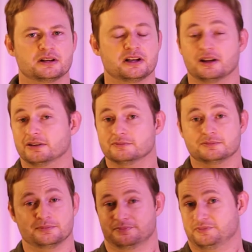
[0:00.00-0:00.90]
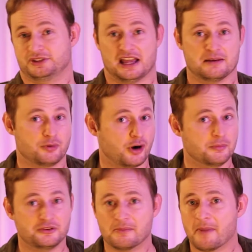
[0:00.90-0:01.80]
can send
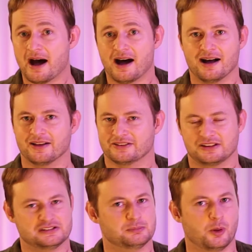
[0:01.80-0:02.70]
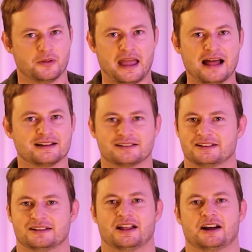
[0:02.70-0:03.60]
probes to Mars and explore the
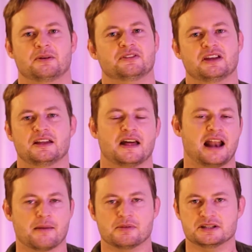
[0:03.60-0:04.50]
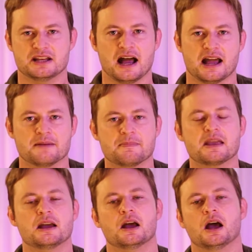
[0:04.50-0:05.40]
galaxy like we're seeing that happen today.
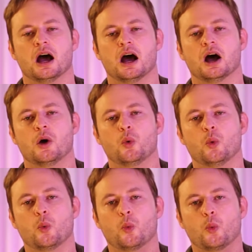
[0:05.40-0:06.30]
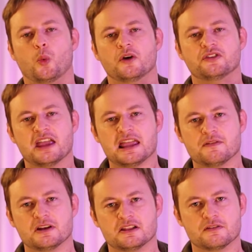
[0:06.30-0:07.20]
Whereas
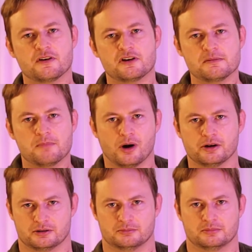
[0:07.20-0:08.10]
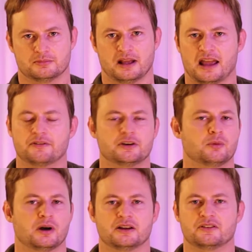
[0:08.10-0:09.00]
even at the very bottom,
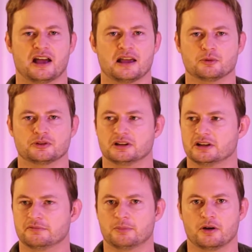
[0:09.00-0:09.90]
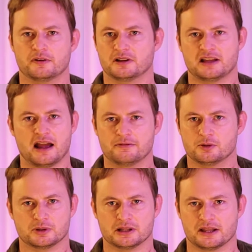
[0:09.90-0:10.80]
everyone is able to live perfectly
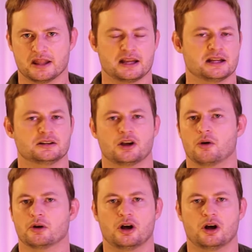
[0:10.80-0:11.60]
affluently. They can go on